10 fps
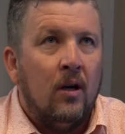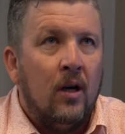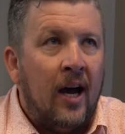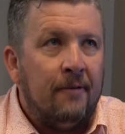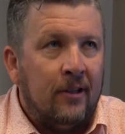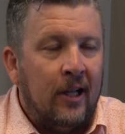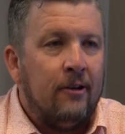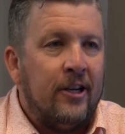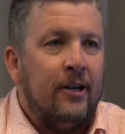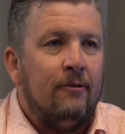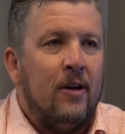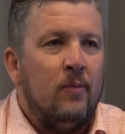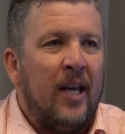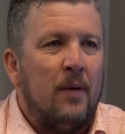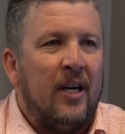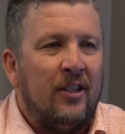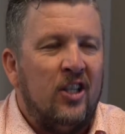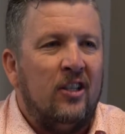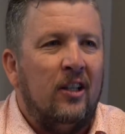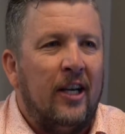have clarity around being able to
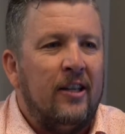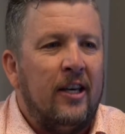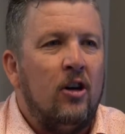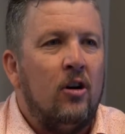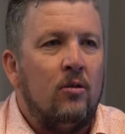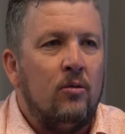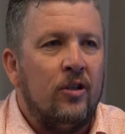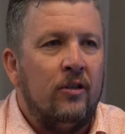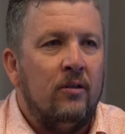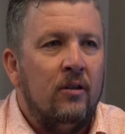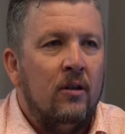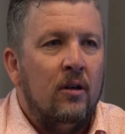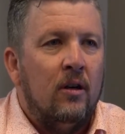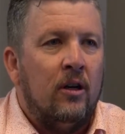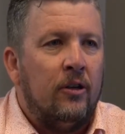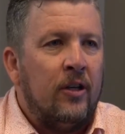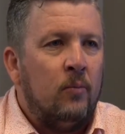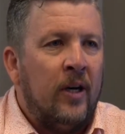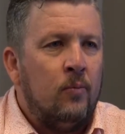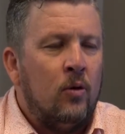articulate their goals, and I think
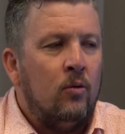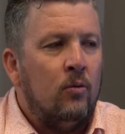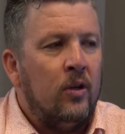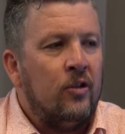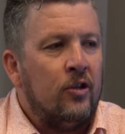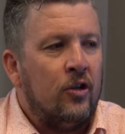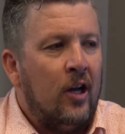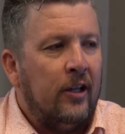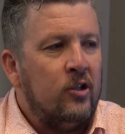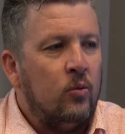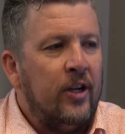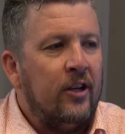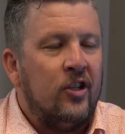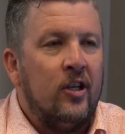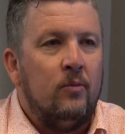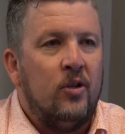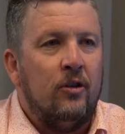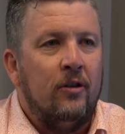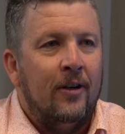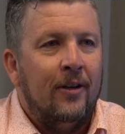people, as Australians, we don't seem
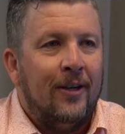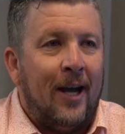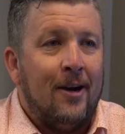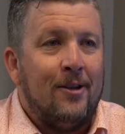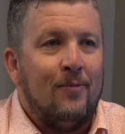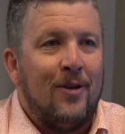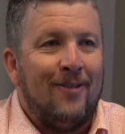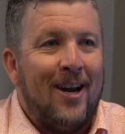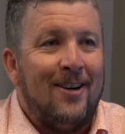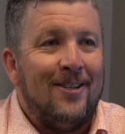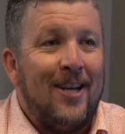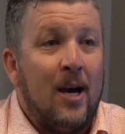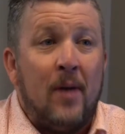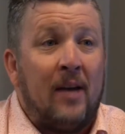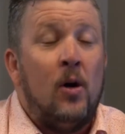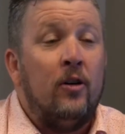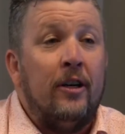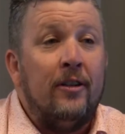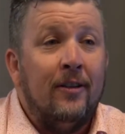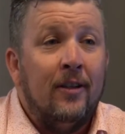to carry them around in our back
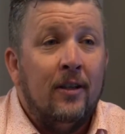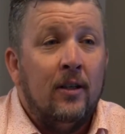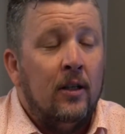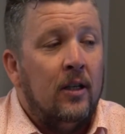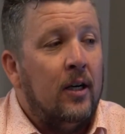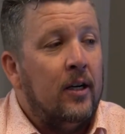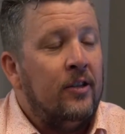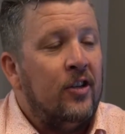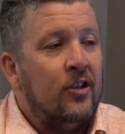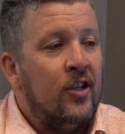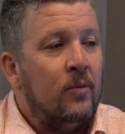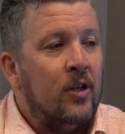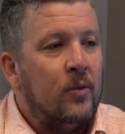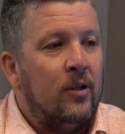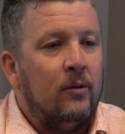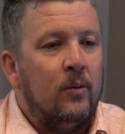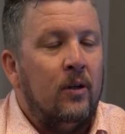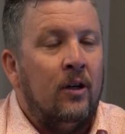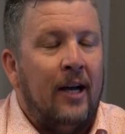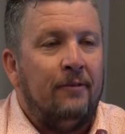pocket, and so sometimes
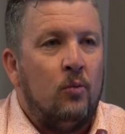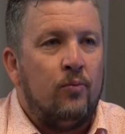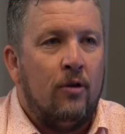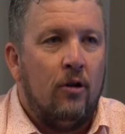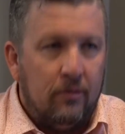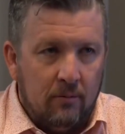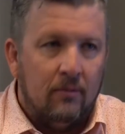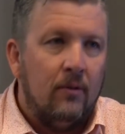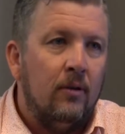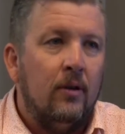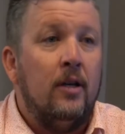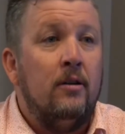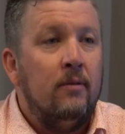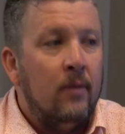I'll have to prod and